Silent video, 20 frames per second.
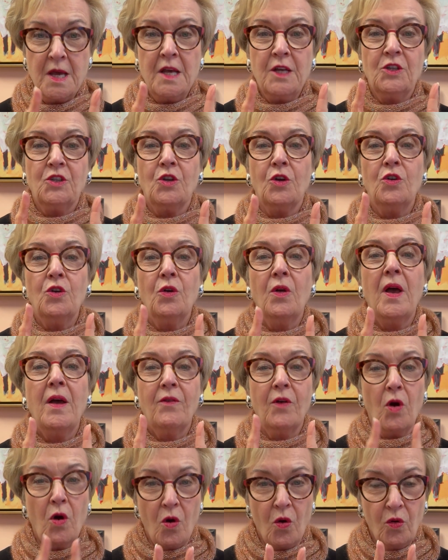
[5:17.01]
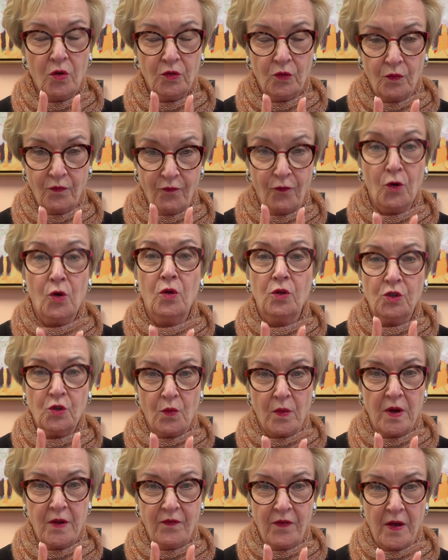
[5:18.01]
So you'll have a whole full
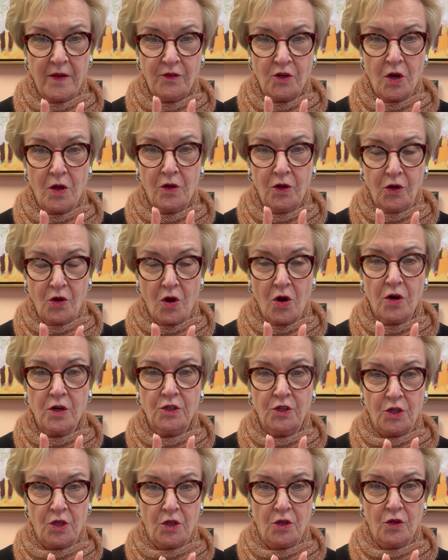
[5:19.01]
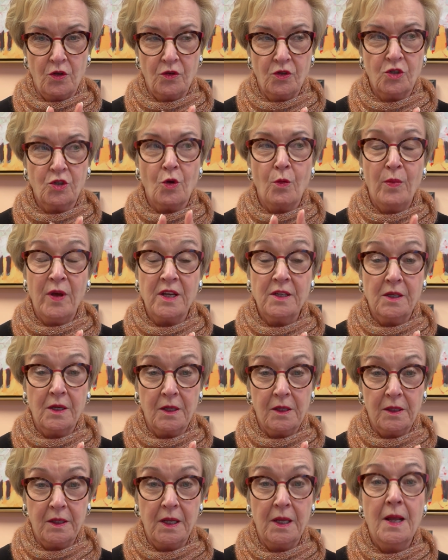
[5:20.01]
$25 card to use. So
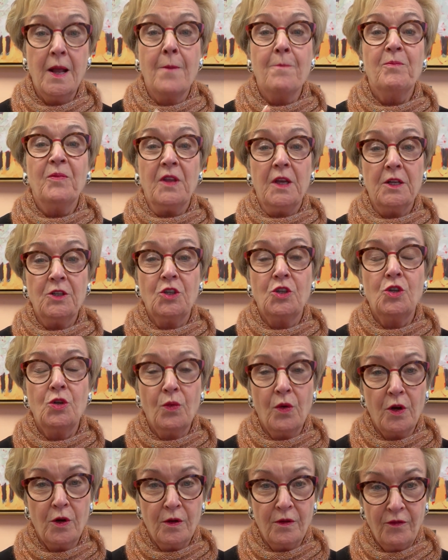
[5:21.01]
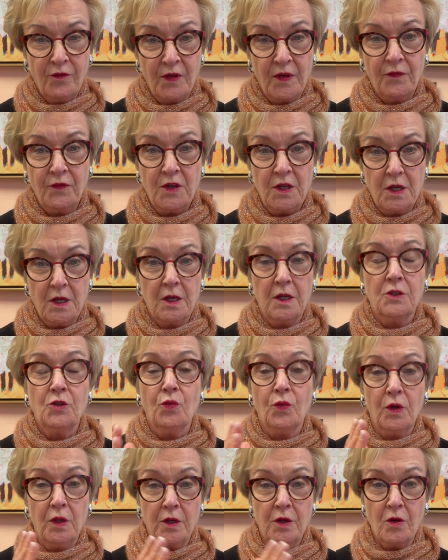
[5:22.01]
basically, it's $250 and it's
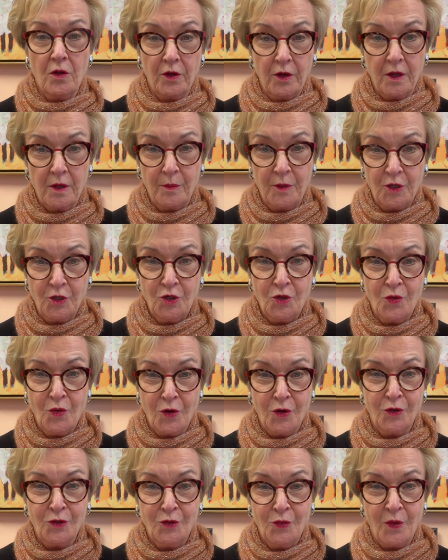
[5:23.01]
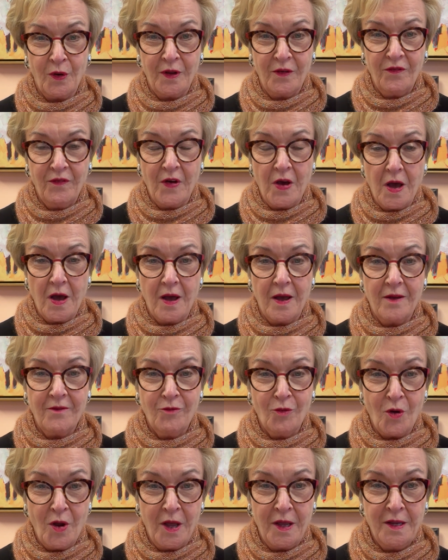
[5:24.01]
really only going to be $225,
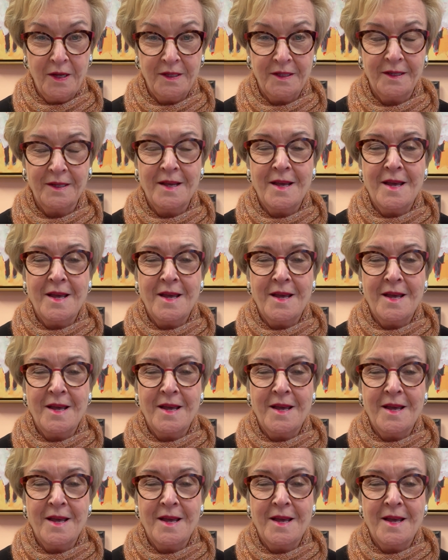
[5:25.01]
right?